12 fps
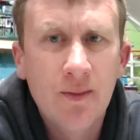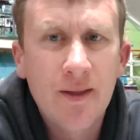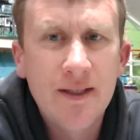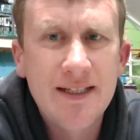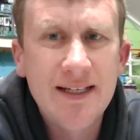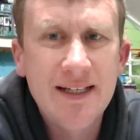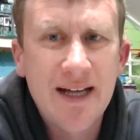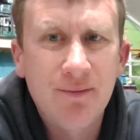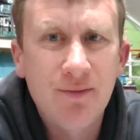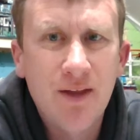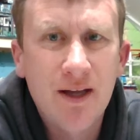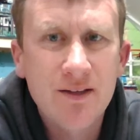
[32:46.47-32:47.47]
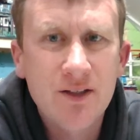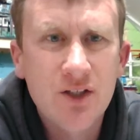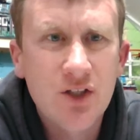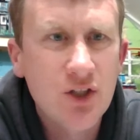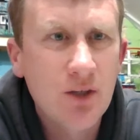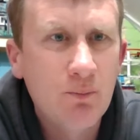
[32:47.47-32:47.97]
they did have that
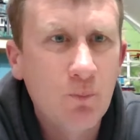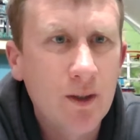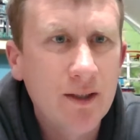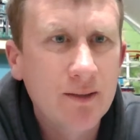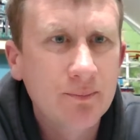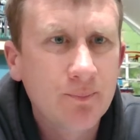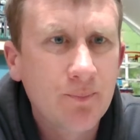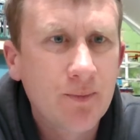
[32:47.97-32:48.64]
somewhere.